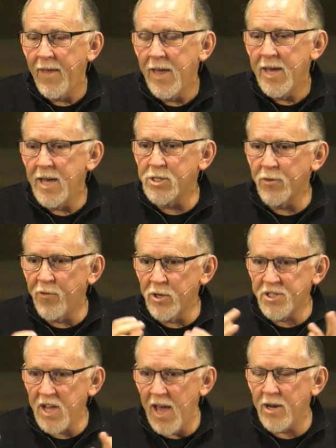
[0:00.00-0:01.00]
It's a
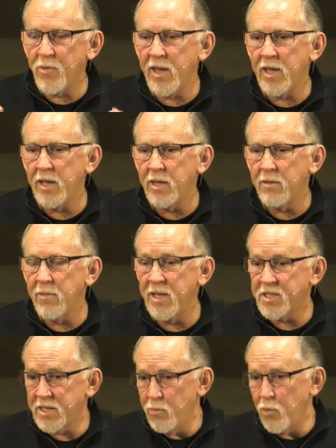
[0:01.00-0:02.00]
foreshadowing. In
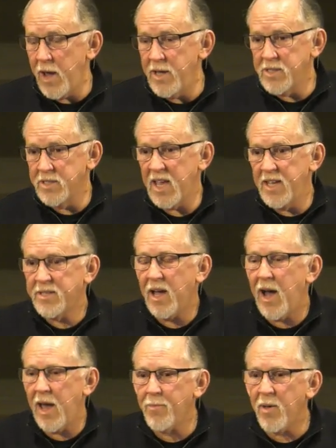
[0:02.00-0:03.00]
some ways, it's a
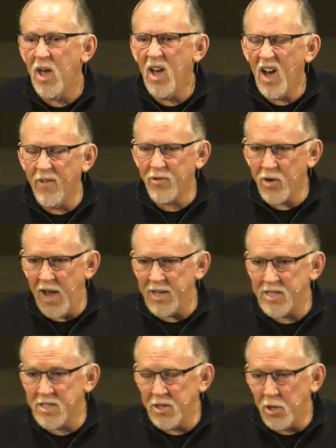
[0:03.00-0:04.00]
type of Christ.
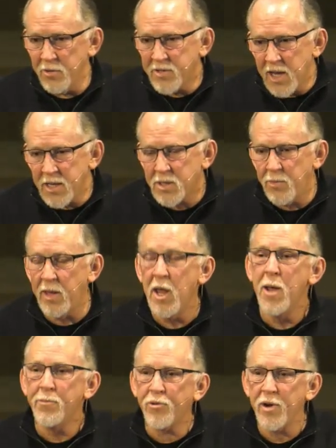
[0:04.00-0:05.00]
It's an Old Testament
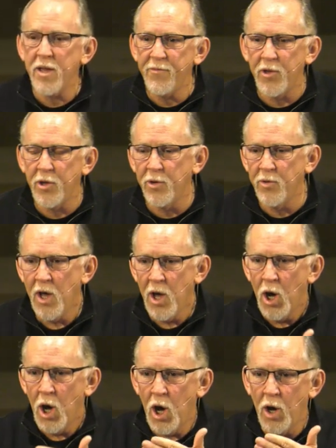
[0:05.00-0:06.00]
preview
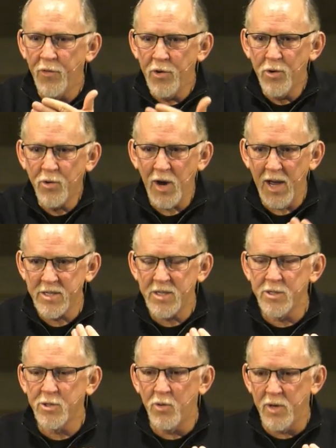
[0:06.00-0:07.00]
of who Christ
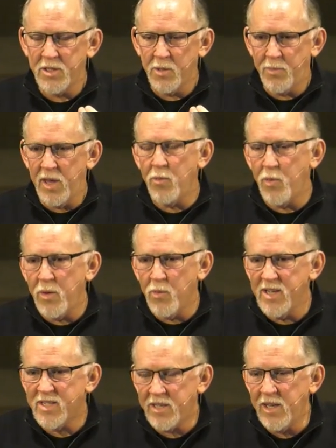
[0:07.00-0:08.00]
is going to be. We
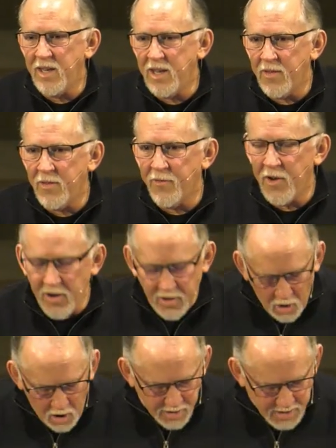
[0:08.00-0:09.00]
see in the very
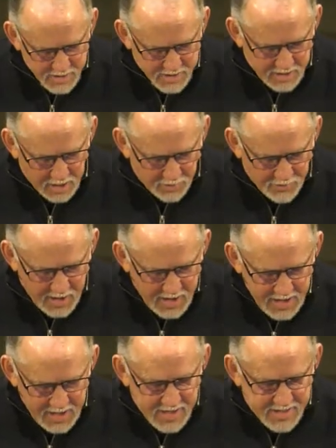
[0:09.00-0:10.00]
ark itself
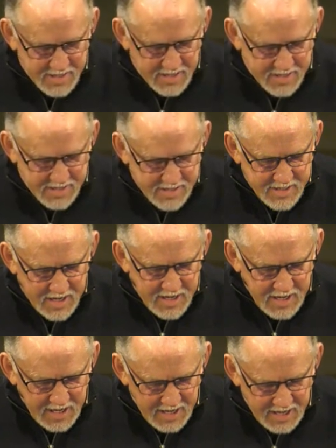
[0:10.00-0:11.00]
is
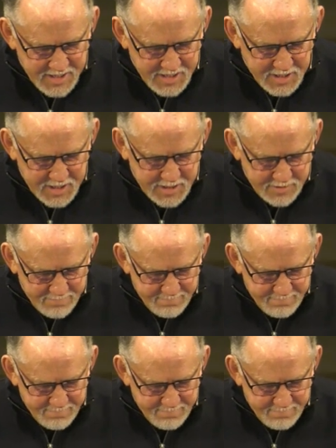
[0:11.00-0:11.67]
this